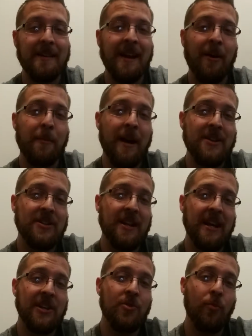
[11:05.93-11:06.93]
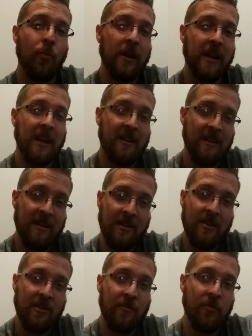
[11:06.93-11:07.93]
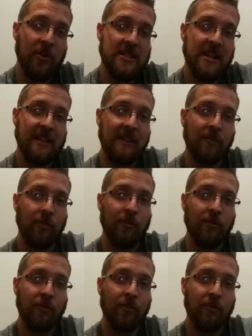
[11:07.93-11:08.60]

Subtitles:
Now imagine a 20-foot sea level